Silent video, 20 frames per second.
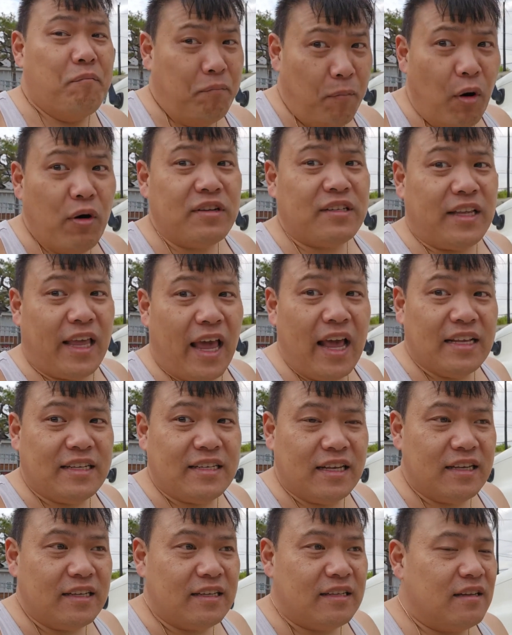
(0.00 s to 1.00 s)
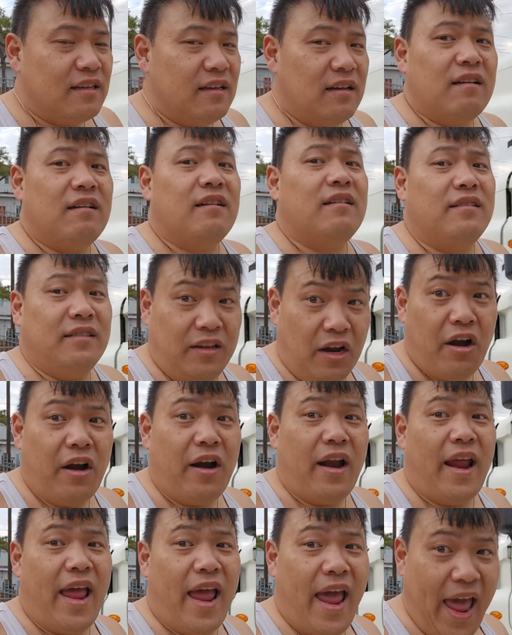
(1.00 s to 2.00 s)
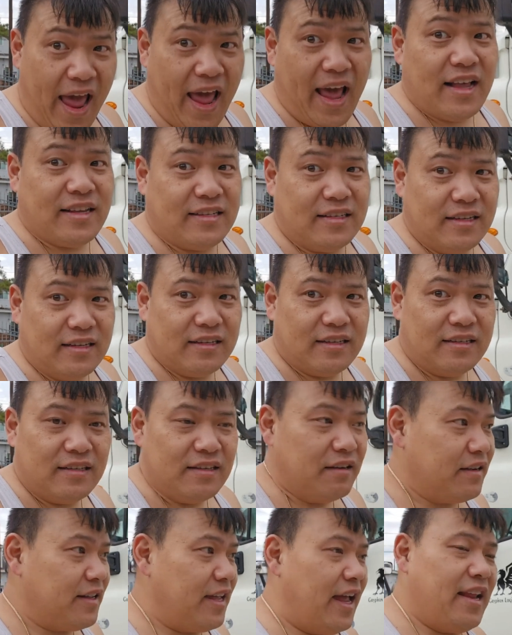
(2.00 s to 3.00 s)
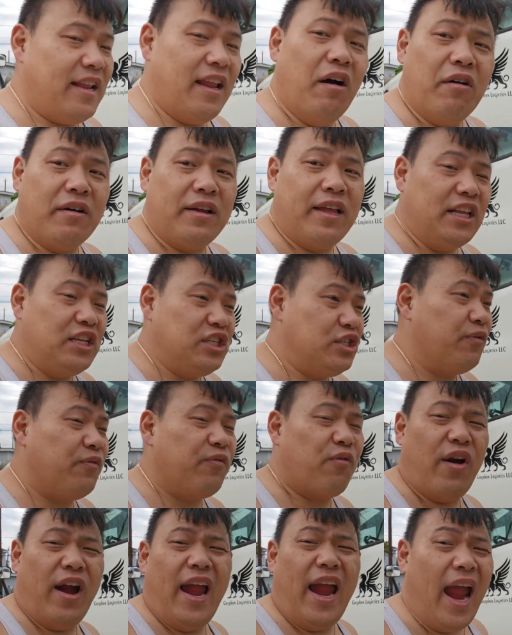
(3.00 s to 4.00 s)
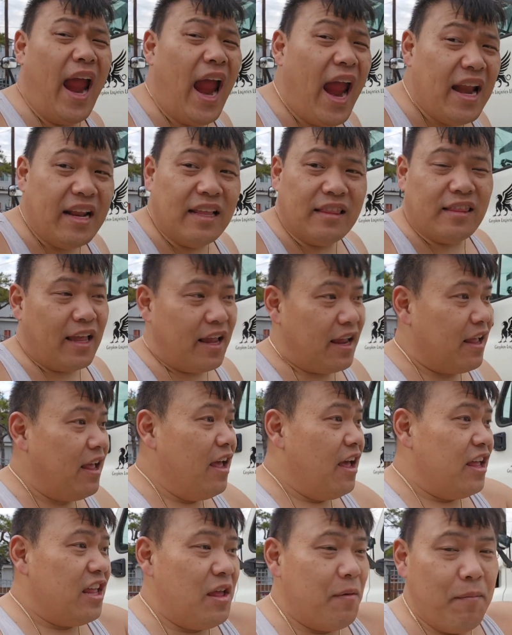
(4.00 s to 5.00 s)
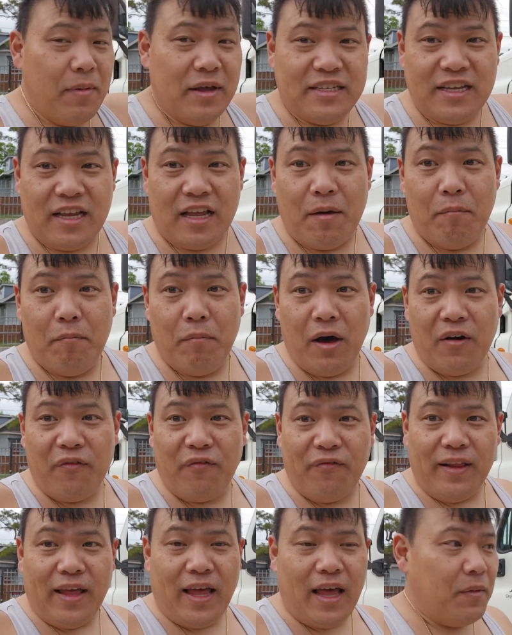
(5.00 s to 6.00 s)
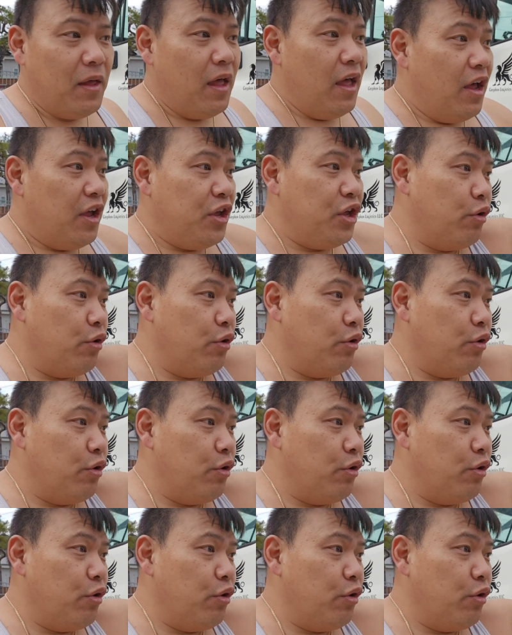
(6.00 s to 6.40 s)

Most cases, they're asses, okay? They'll get you for anything. You're missing a mud flap.